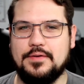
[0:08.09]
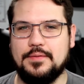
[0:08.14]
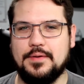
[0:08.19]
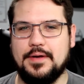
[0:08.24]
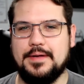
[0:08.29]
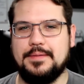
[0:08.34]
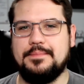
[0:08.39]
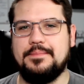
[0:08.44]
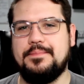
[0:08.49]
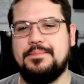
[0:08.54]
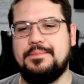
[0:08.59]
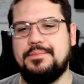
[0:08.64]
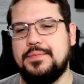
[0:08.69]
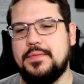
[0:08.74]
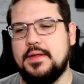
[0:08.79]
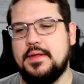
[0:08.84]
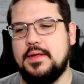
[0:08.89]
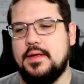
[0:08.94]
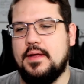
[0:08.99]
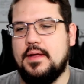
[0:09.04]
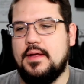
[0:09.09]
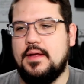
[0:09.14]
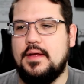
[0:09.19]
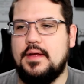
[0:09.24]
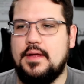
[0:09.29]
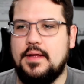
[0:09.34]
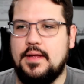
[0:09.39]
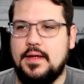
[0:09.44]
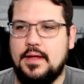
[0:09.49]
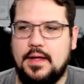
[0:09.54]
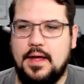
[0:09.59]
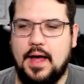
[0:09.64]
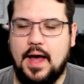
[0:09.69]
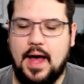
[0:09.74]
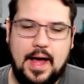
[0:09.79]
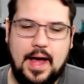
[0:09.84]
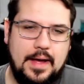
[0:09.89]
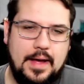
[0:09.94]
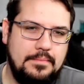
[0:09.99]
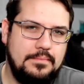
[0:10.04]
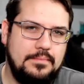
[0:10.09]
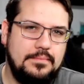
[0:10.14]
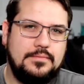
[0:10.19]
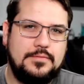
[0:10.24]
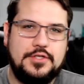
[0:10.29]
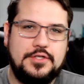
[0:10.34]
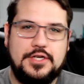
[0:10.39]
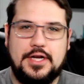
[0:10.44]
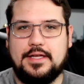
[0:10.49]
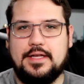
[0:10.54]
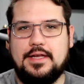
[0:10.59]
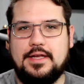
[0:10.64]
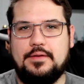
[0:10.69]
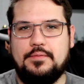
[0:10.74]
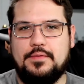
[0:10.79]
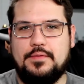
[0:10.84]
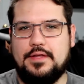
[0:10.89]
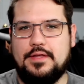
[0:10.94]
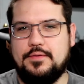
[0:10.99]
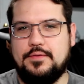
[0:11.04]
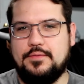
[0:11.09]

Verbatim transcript: right? I'm checking in with you.